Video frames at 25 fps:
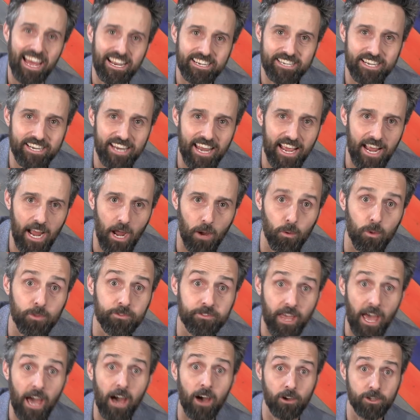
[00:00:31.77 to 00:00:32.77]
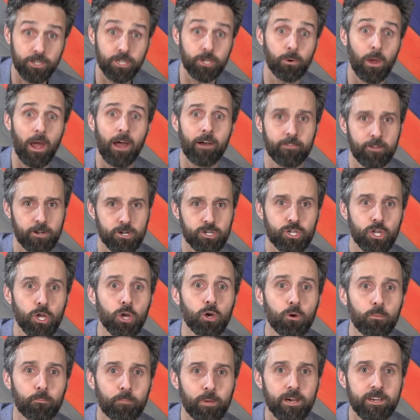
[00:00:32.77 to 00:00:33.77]
And today I will tell you how their
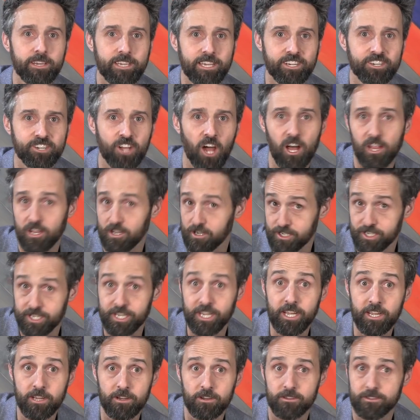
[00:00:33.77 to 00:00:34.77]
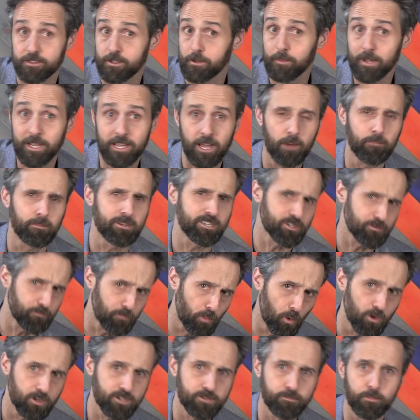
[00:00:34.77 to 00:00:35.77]
$2 billion deal to become a
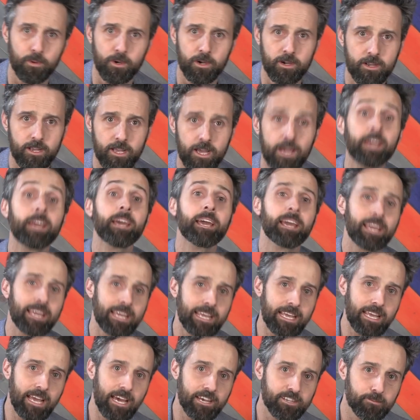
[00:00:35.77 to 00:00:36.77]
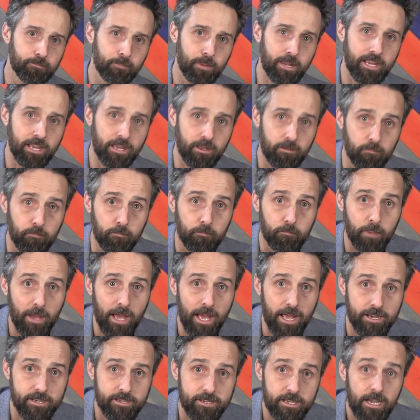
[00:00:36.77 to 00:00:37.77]
sportsbook, ESPN
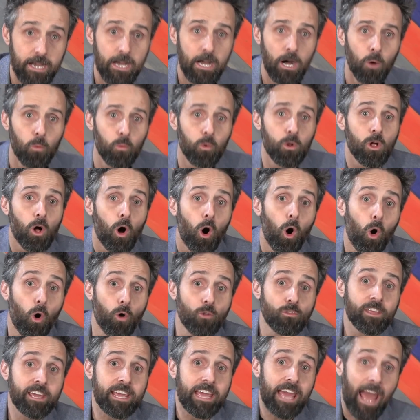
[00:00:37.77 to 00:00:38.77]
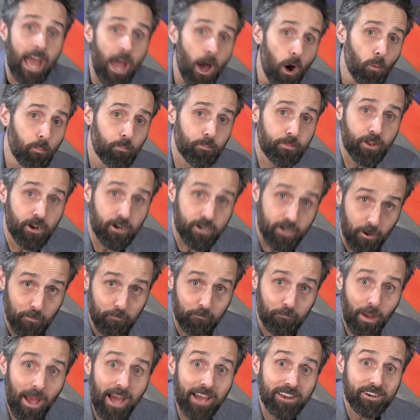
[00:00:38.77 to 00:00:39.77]
Bet, will only help their
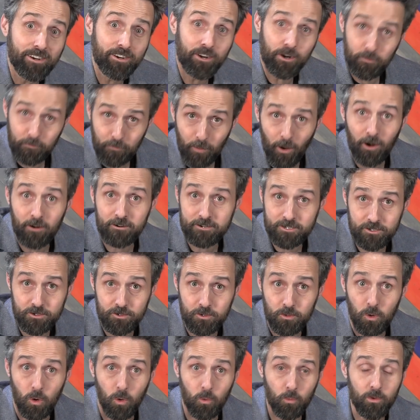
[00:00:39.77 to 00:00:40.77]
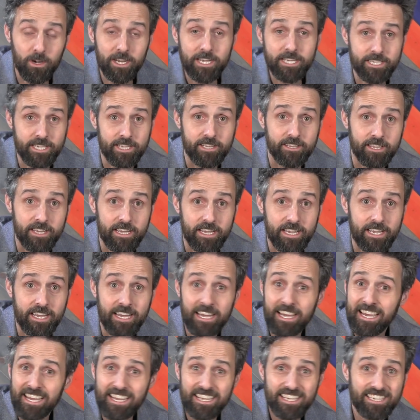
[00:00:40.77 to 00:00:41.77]
competitor Barstool. Recently,
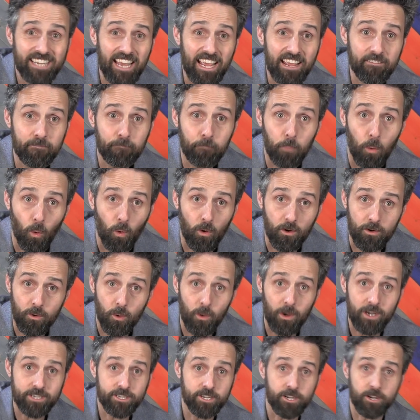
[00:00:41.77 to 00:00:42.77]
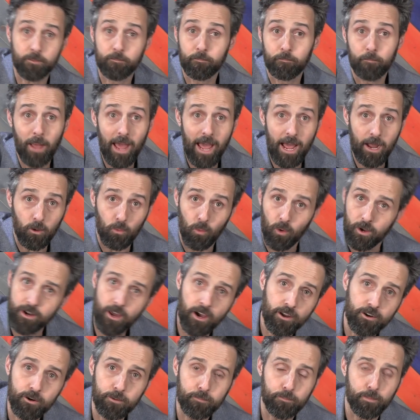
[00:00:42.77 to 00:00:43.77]
Dave Portnoy took back
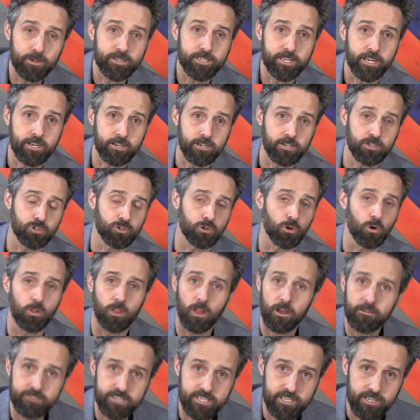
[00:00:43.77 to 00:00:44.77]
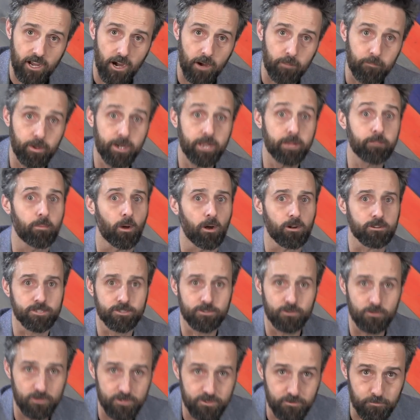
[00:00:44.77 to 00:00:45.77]
100% control of his company,
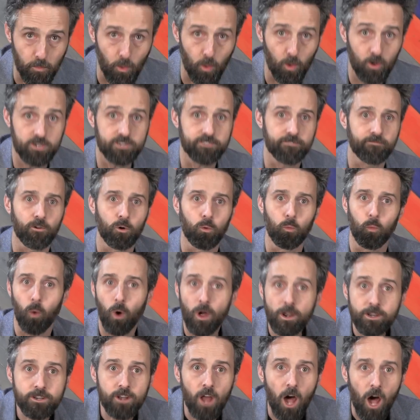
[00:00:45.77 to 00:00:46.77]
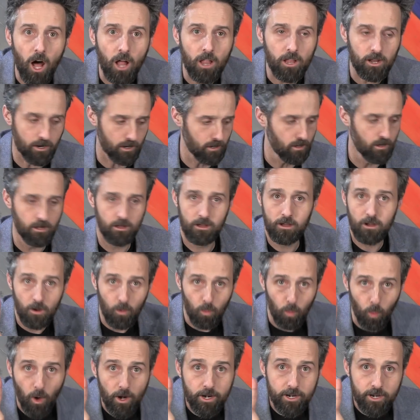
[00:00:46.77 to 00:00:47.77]
Barstool Sports, for
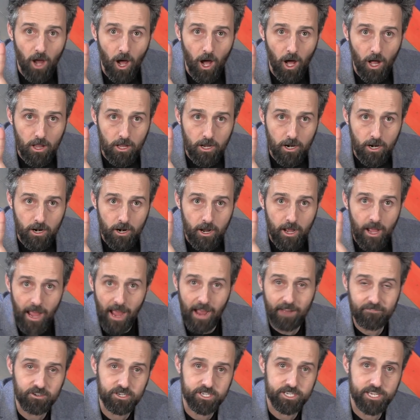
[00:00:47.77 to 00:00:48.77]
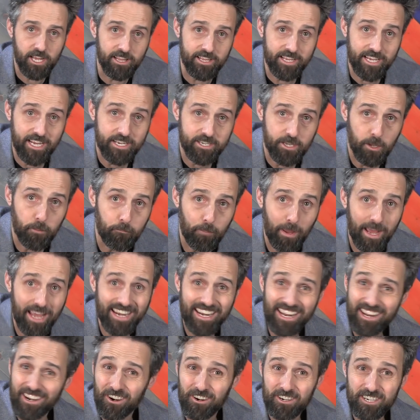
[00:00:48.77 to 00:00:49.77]
$1 after selling it to
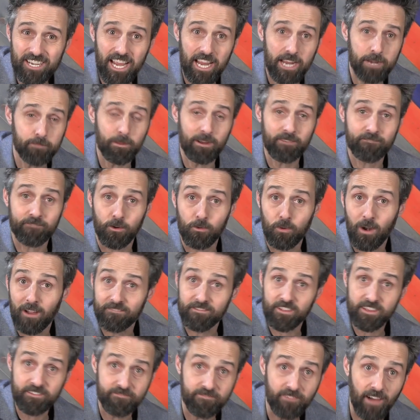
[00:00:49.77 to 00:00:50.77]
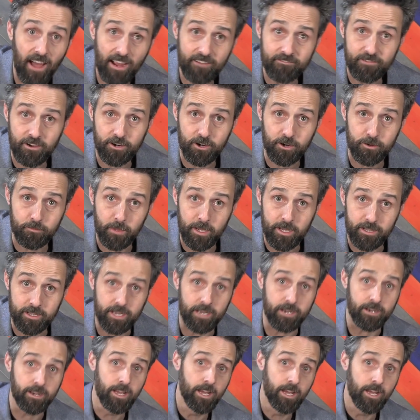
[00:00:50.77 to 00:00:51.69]
Penn Entertainment for roughly $500 million.